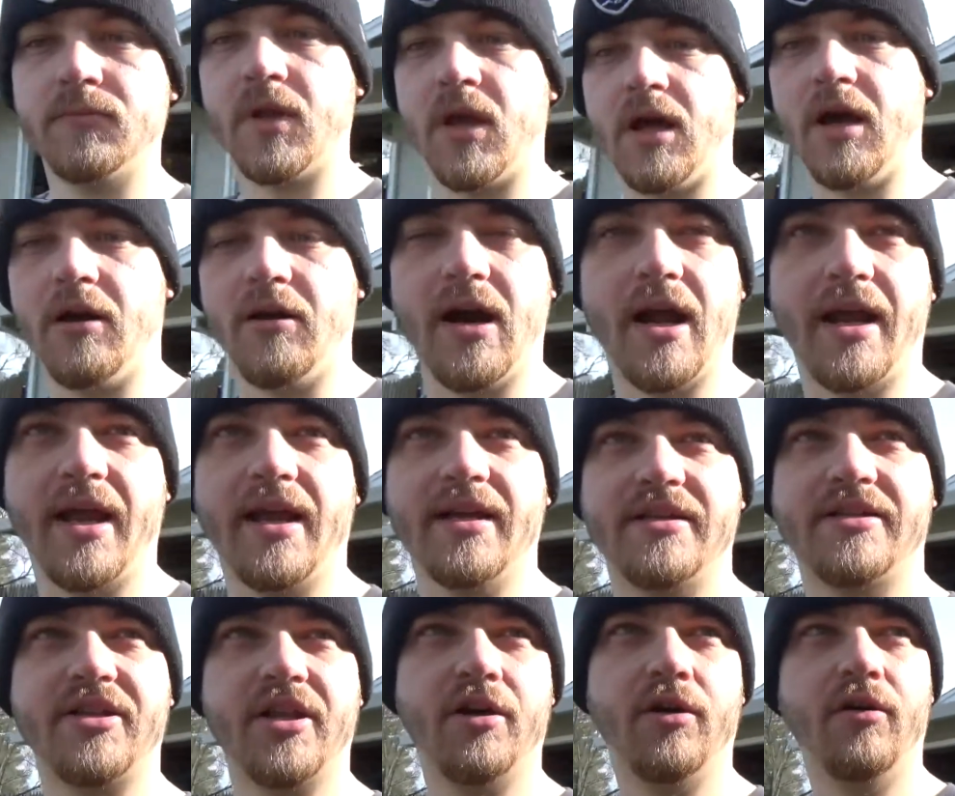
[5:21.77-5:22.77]
All right,
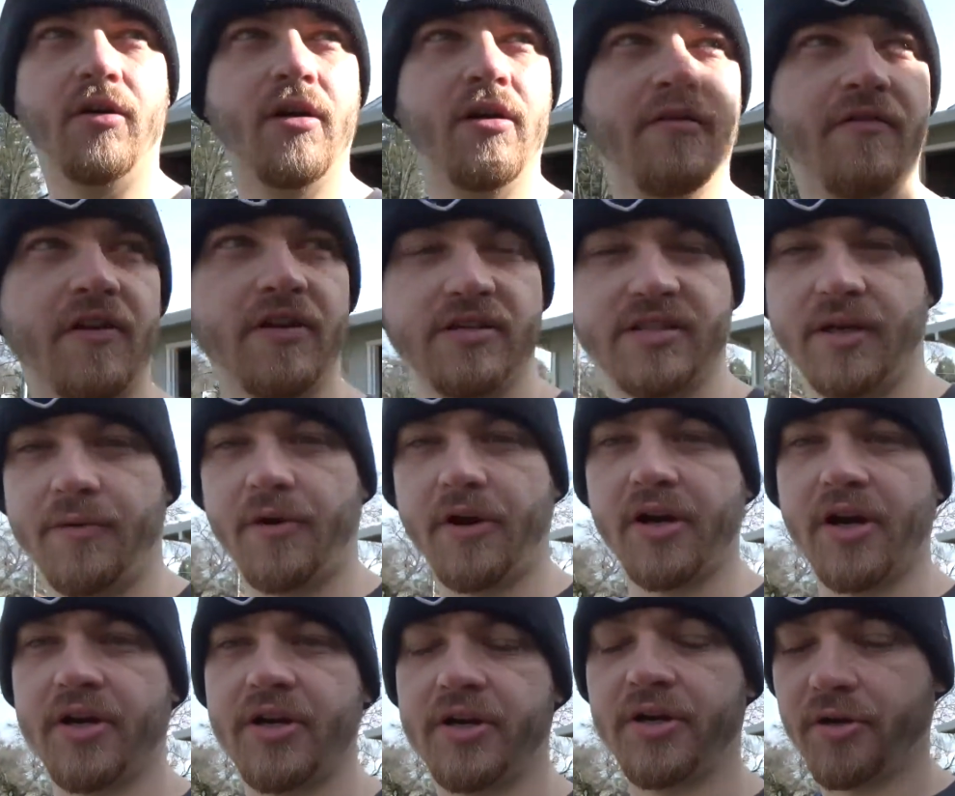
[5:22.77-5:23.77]
guys, so first thing we're
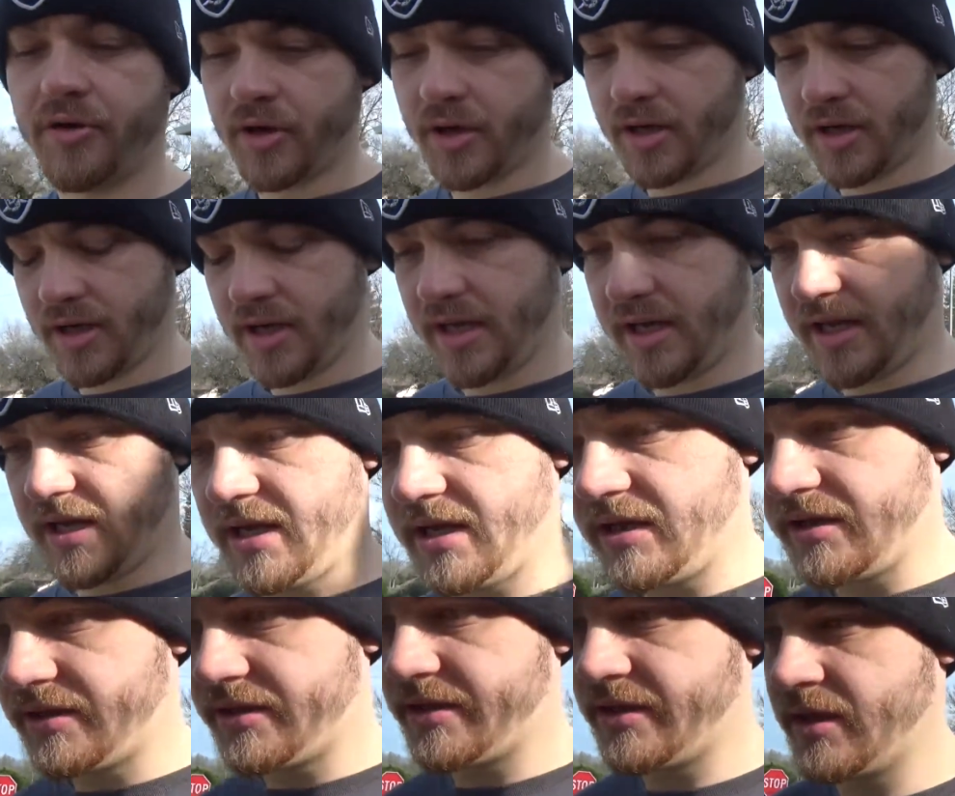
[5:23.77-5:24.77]
gonna do
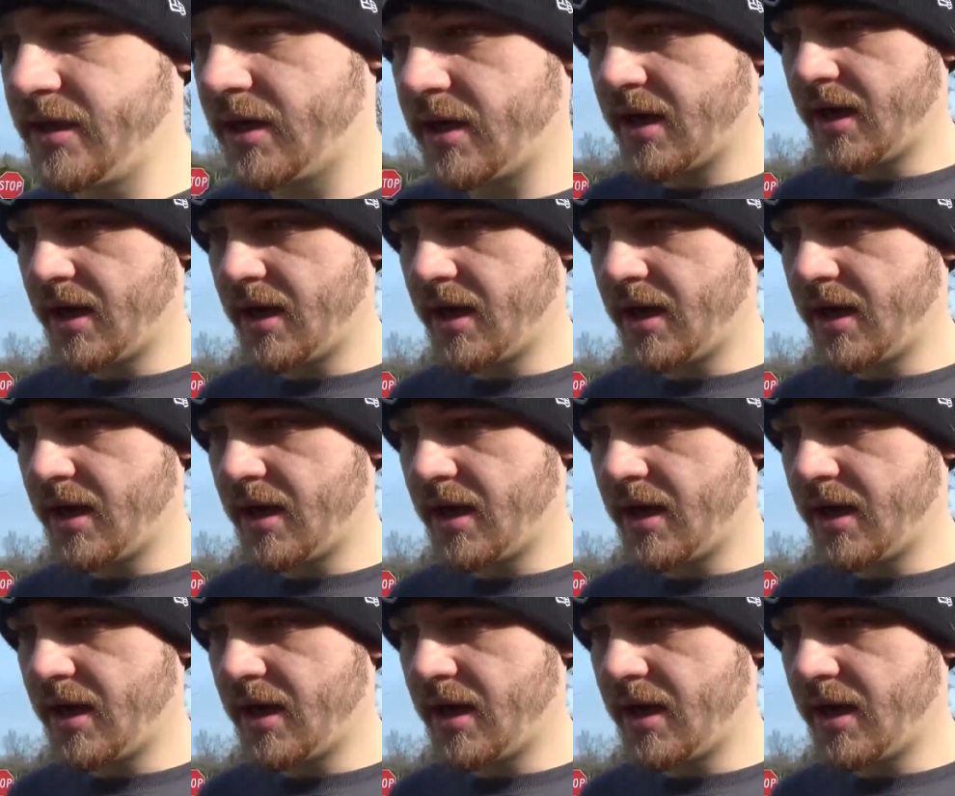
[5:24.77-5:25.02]
is,